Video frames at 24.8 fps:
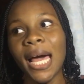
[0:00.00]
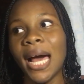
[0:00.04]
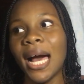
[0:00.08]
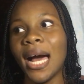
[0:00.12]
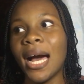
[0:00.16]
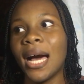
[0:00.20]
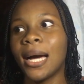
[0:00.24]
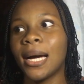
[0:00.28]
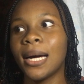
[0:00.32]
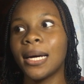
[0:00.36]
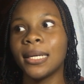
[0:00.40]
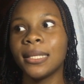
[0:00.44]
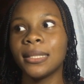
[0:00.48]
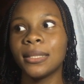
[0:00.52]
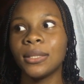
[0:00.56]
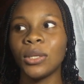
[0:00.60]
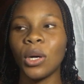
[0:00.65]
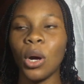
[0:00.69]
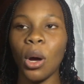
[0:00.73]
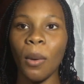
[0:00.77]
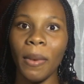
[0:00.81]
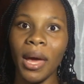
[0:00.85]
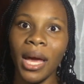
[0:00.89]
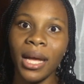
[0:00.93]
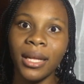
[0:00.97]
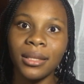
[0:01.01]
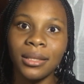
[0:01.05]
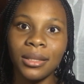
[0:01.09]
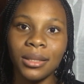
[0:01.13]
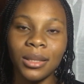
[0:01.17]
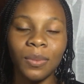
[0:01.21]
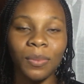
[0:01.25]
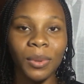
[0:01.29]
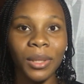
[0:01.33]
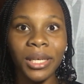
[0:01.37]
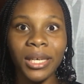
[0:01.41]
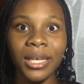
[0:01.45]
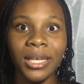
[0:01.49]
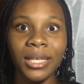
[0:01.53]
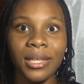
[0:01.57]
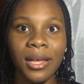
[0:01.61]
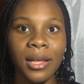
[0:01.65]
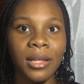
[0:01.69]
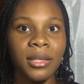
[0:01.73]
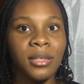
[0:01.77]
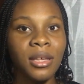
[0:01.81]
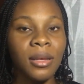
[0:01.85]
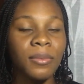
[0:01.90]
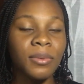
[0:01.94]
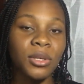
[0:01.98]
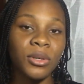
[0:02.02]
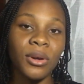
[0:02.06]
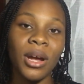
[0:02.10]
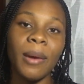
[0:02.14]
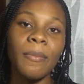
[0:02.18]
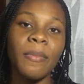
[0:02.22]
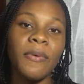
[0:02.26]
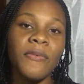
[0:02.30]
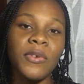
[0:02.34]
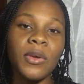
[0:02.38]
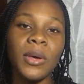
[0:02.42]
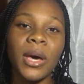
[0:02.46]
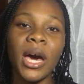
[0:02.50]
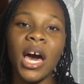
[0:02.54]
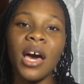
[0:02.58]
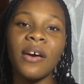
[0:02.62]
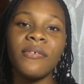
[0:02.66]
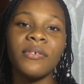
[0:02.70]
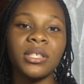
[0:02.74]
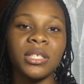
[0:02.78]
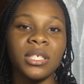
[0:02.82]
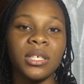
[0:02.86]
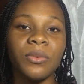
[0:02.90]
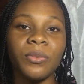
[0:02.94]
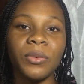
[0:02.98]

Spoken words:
and comment please, and subscribe if you haven't.